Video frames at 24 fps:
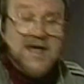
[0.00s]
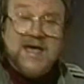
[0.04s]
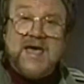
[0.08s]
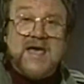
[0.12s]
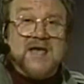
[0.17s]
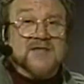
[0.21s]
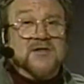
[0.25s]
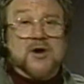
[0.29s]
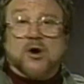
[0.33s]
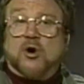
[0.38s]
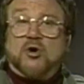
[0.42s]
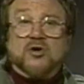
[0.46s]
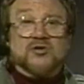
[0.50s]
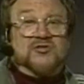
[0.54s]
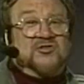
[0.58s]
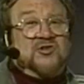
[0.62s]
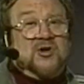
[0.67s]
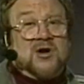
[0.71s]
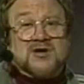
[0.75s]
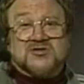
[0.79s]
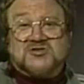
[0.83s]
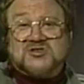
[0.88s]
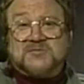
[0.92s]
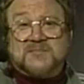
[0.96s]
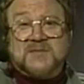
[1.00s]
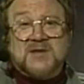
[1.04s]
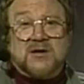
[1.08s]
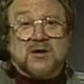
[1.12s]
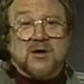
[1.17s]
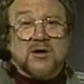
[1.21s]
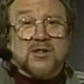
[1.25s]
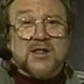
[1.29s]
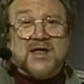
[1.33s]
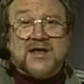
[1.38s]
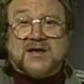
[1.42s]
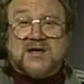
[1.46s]
And the whole song just
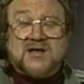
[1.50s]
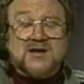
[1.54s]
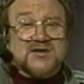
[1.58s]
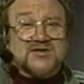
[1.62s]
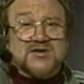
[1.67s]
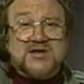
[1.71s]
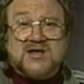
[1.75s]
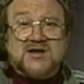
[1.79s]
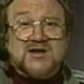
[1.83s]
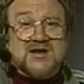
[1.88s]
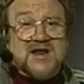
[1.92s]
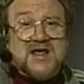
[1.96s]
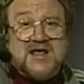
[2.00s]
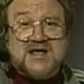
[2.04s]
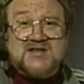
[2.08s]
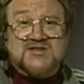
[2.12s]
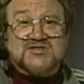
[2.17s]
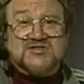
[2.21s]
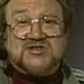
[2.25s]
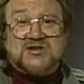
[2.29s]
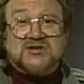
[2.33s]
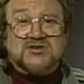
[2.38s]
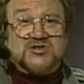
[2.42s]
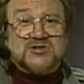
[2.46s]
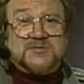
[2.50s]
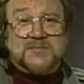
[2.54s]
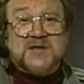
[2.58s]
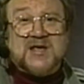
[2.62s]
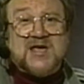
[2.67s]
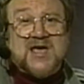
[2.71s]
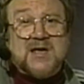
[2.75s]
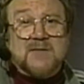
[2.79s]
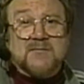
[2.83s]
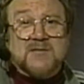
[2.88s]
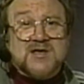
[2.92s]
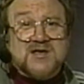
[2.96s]
like in an instant just
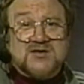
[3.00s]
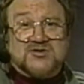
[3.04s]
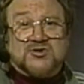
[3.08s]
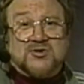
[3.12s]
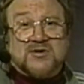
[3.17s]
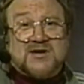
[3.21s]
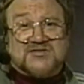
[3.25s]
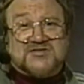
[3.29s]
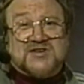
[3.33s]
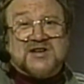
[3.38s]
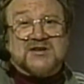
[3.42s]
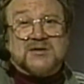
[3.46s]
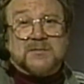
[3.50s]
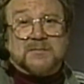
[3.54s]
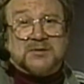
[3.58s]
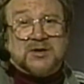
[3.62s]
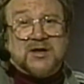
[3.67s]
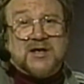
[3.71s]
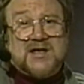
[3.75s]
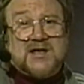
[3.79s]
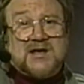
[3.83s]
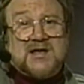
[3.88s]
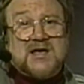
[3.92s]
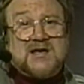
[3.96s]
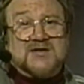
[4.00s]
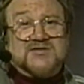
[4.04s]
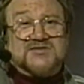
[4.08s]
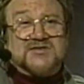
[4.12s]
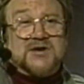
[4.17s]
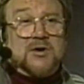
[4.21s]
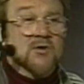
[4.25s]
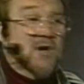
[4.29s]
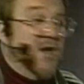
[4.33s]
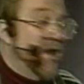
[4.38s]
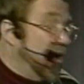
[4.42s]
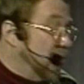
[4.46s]
became interesting to play again.
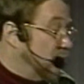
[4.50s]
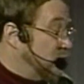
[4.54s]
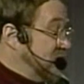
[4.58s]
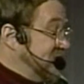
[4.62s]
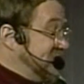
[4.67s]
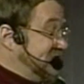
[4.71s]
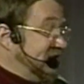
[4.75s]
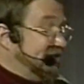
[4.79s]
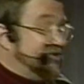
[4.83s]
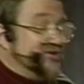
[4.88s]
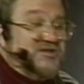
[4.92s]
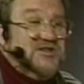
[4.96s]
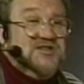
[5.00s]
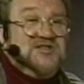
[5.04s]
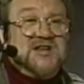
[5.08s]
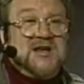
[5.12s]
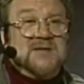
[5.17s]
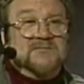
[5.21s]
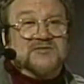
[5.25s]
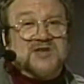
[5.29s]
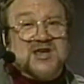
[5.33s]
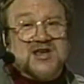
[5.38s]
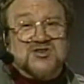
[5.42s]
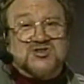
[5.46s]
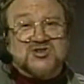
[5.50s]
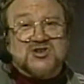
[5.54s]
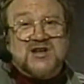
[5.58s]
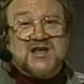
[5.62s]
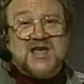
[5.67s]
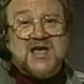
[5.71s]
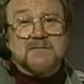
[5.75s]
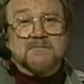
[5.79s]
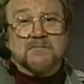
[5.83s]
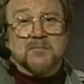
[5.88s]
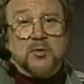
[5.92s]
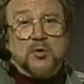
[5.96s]
So resist the temptation to
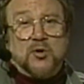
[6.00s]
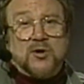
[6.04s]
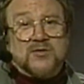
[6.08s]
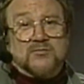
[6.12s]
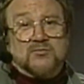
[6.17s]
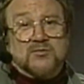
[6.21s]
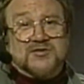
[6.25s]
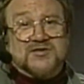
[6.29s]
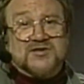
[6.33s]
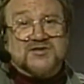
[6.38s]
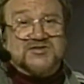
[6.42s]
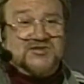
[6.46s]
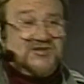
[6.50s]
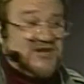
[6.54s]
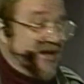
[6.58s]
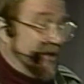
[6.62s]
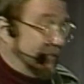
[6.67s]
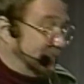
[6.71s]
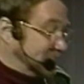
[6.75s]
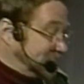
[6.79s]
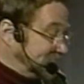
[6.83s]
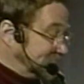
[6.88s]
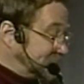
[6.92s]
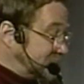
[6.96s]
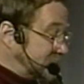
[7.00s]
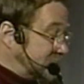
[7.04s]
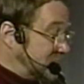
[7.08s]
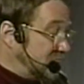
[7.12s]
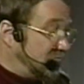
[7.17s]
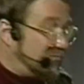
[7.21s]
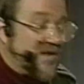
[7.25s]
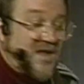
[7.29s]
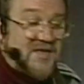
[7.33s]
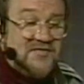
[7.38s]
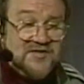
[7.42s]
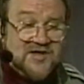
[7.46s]
get bored with this tape.
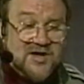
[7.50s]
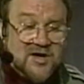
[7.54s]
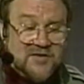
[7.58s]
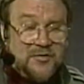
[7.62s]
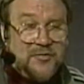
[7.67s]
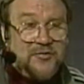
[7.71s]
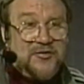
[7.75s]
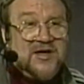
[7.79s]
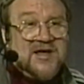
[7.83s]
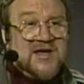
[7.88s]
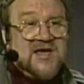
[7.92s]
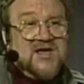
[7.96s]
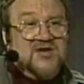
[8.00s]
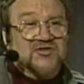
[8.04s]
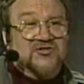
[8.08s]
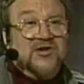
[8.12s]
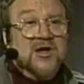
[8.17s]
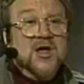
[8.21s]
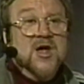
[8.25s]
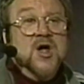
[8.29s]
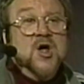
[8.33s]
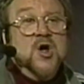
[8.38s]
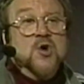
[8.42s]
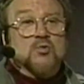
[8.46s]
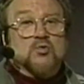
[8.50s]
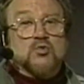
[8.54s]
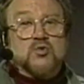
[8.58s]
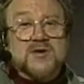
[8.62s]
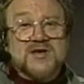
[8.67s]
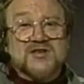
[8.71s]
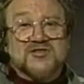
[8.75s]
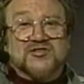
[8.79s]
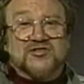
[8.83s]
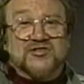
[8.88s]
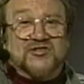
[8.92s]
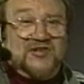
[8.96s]
The other thing is
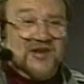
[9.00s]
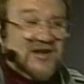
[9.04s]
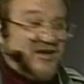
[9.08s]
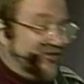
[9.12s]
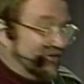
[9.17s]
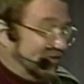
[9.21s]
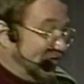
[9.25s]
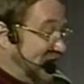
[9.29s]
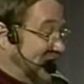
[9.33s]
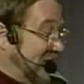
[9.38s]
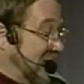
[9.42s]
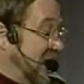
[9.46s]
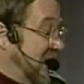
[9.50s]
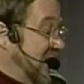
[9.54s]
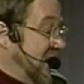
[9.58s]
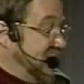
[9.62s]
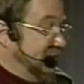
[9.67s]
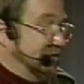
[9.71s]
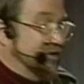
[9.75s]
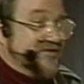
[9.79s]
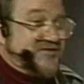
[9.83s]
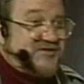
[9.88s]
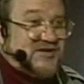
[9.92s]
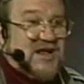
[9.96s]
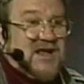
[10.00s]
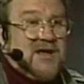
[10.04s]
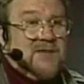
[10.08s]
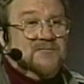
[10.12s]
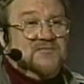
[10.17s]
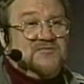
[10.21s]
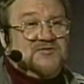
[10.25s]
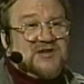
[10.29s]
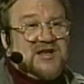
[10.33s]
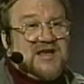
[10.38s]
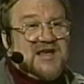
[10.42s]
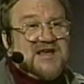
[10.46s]
resist the
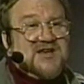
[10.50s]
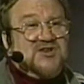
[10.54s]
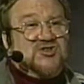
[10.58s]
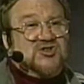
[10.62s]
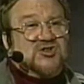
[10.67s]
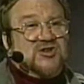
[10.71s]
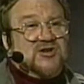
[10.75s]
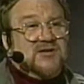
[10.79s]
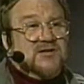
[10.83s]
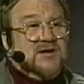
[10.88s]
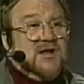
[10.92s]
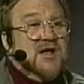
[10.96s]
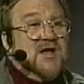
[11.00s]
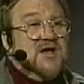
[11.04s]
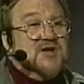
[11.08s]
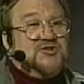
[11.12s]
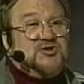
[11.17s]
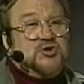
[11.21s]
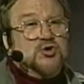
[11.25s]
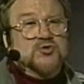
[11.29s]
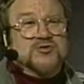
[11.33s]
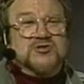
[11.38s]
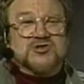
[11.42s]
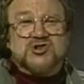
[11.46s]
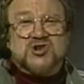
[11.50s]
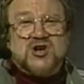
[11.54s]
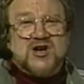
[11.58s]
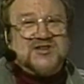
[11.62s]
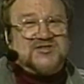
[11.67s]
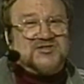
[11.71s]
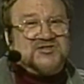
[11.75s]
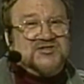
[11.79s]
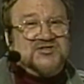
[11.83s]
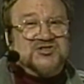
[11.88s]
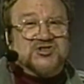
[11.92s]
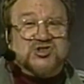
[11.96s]
temptation to
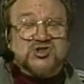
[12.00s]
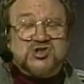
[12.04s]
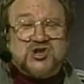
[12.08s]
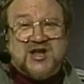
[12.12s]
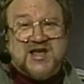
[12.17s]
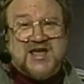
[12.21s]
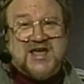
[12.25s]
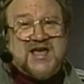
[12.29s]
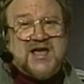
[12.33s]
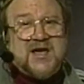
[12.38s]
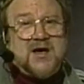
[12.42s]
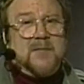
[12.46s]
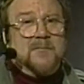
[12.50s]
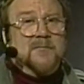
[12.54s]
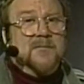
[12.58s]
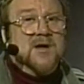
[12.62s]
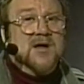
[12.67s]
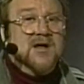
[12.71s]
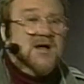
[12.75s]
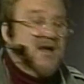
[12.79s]
just jam.